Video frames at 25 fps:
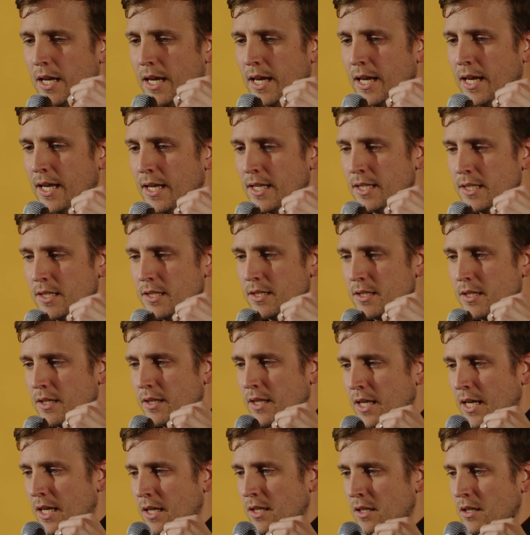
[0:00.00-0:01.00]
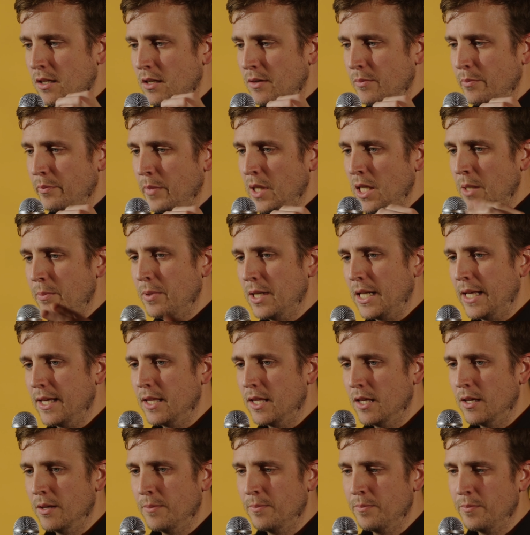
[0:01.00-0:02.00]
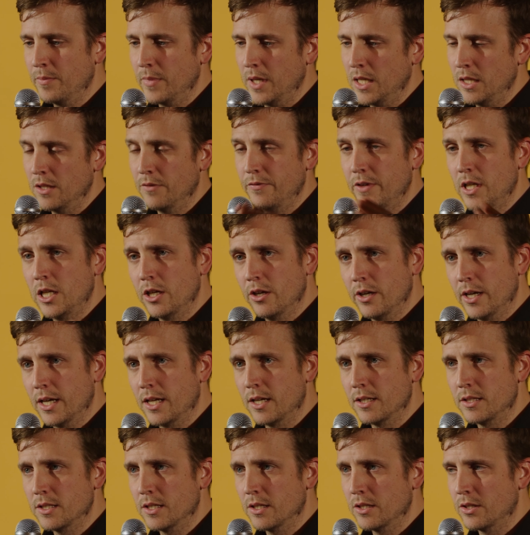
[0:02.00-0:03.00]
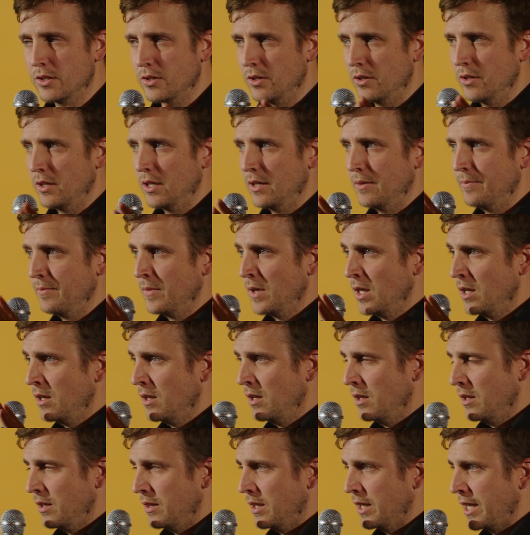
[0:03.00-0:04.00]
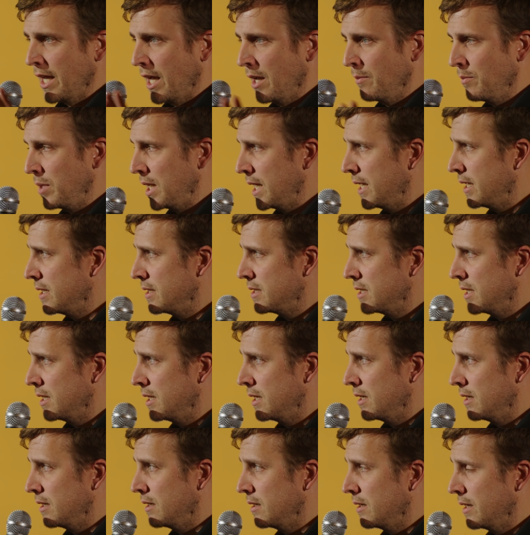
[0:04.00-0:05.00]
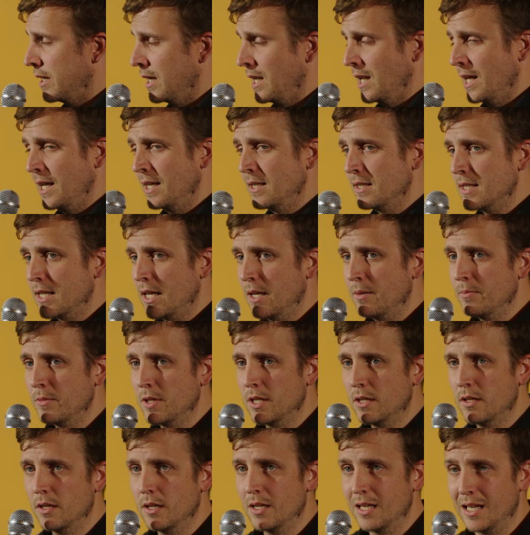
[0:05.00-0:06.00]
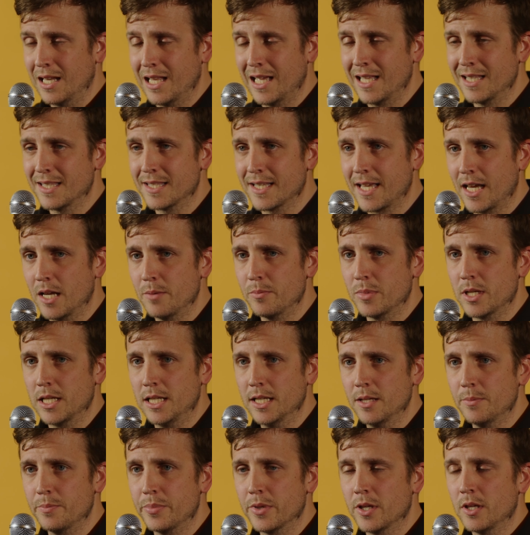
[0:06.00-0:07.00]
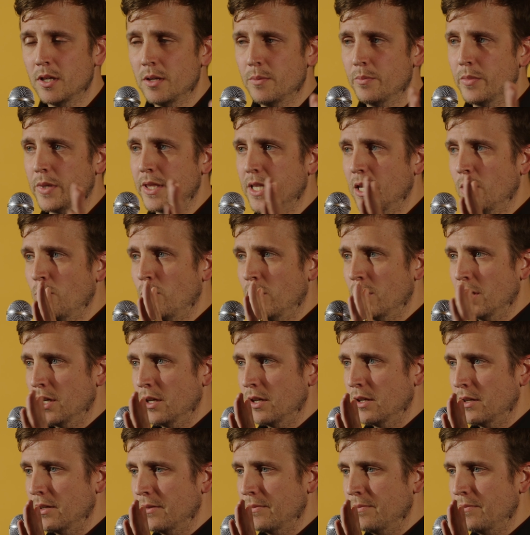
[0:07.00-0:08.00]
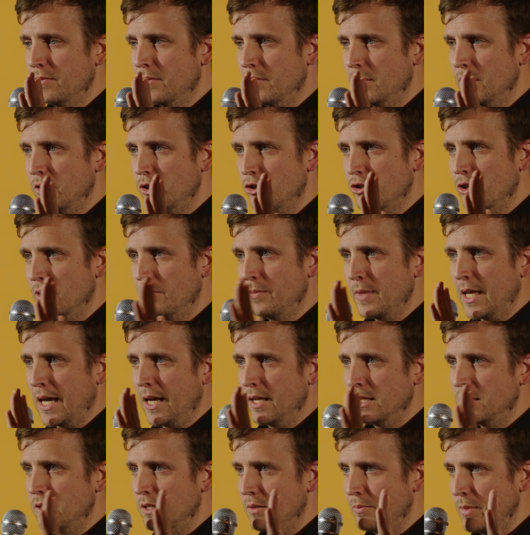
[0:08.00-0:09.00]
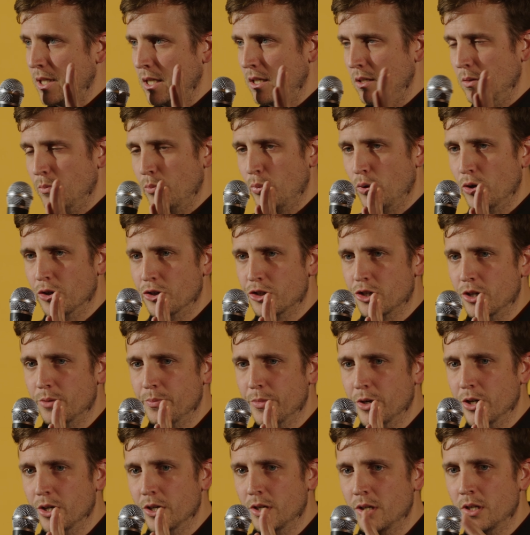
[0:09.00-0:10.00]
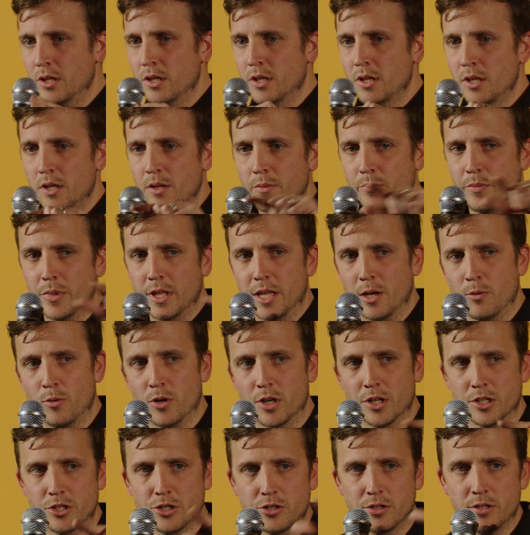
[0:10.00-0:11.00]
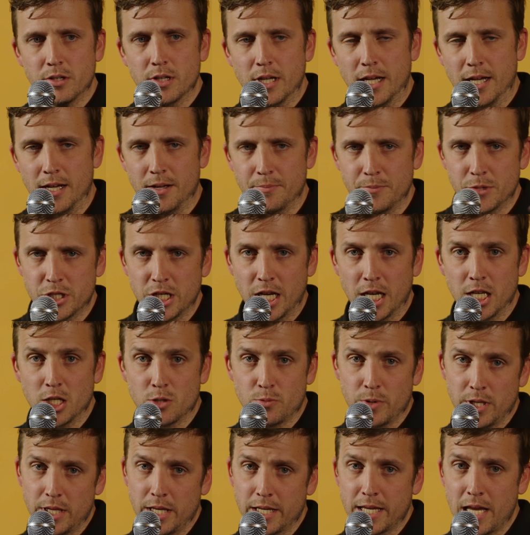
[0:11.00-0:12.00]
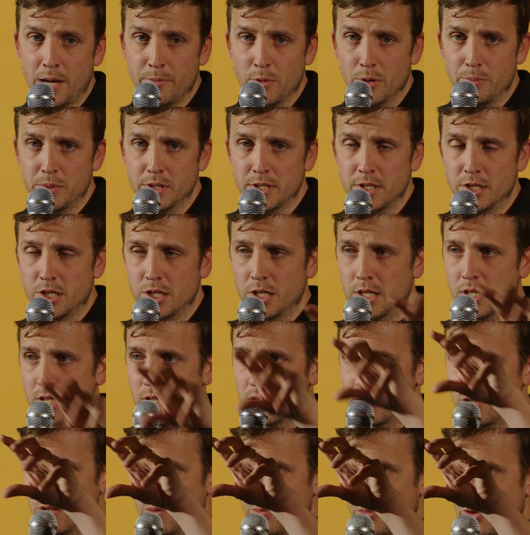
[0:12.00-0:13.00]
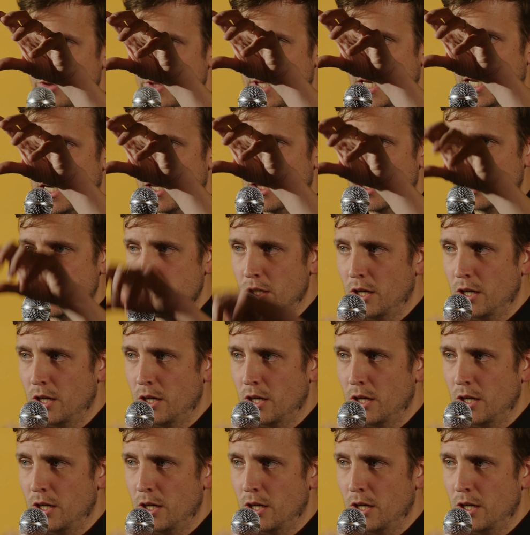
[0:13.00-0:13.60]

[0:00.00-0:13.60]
and then manipulate them in the video editor so that the gameplay is in a landscape clip, but they want to trim that to be portrait mode, but they want to change where their camera position is, so put that at the